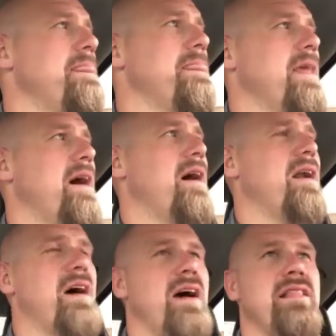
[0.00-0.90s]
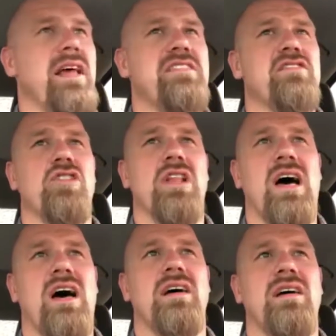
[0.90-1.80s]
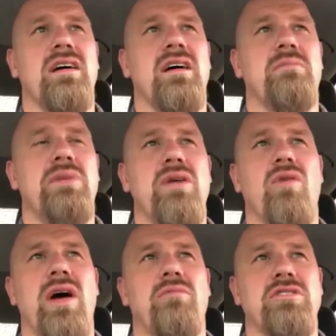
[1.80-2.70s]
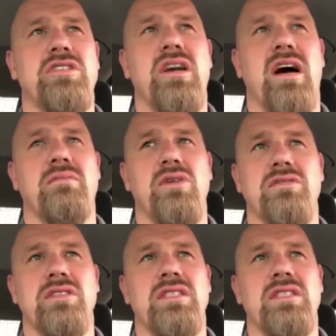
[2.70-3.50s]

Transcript: the, uh, that's a lot a big way in which God moves is